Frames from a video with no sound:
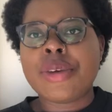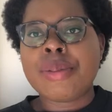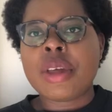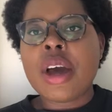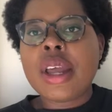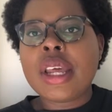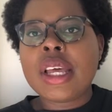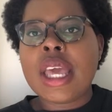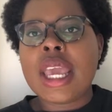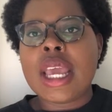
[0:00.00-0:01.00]
from
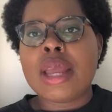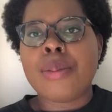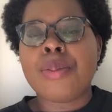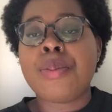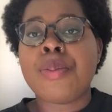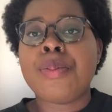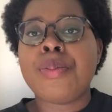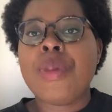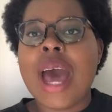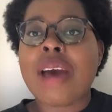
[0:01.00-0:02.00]
Ghana, and
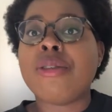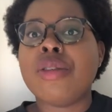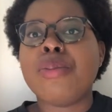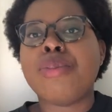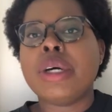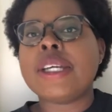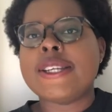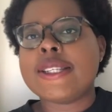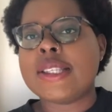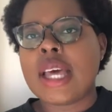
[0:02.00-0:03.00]
half of the book
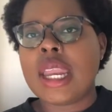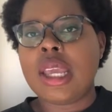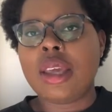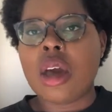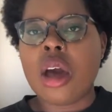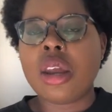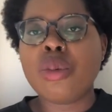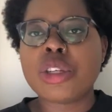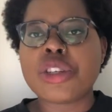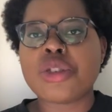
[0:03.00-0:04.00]
is set in Ghana,
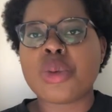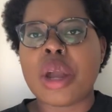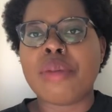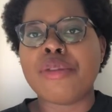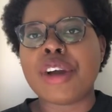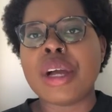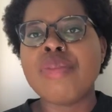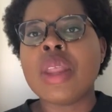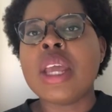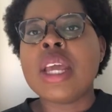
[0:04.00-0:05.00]
which is where I'm
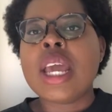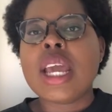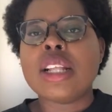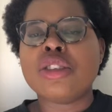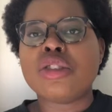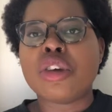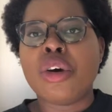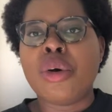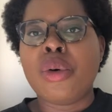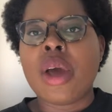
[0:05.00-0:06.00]
from. And
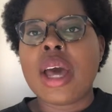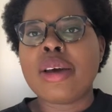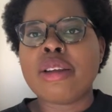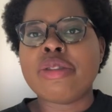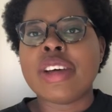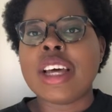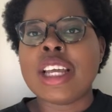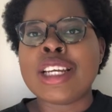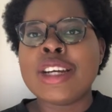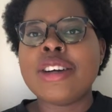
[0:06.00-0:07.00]
so out of a
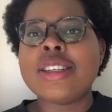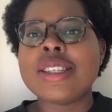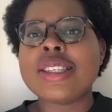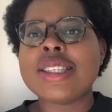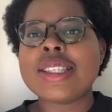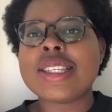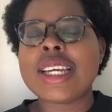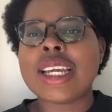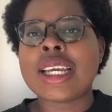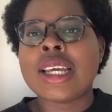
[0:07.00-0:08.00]

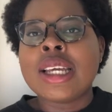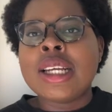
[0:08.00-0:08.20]
narcissistic